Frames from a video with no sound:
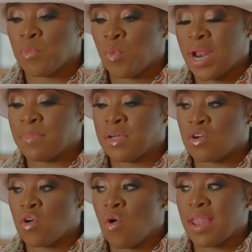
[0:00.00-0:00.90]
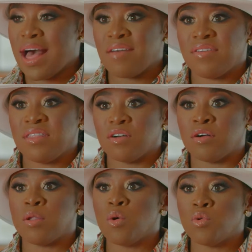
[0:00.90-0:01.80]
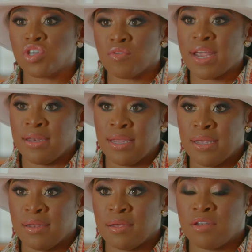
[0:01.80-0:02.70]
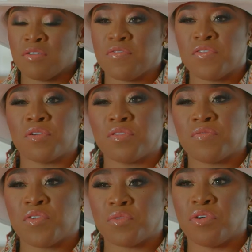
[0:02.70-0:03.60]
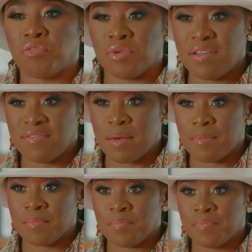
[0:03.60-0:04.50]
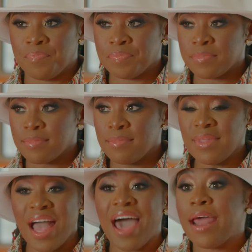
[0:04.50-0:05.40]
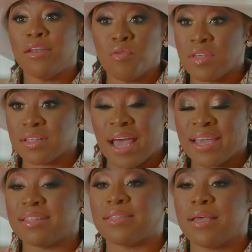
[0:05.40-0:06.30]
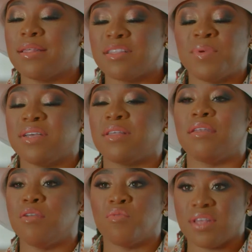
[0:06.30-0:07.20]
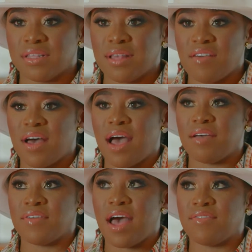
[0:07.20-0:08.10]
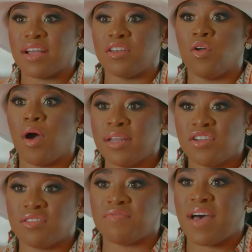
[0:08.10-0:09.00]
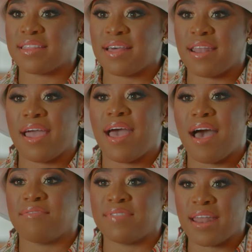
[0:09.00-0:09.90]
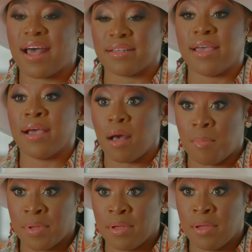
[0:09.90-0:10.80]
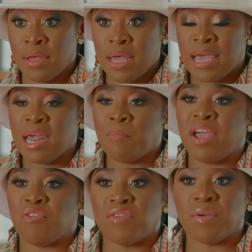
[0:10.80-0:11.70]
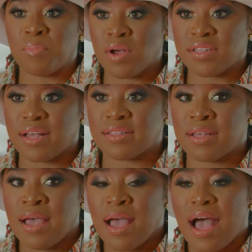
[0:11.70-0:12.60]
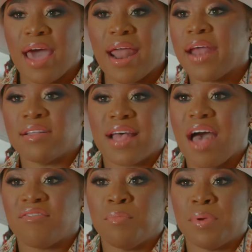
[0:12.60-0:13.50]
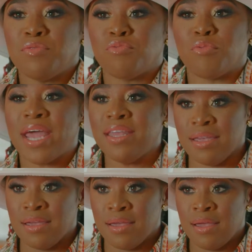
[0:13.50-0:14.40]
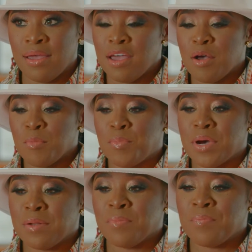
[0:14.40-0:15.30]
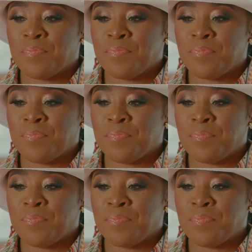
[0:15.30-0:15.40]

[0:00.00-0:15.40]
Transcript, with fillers: what I'm gonna call having the closure I need to further grieve them. And I know this, I can say this because I know this. I've acknowledged the fact that I have that as a hiccup in my grieving process. And I just haven't been ready. But,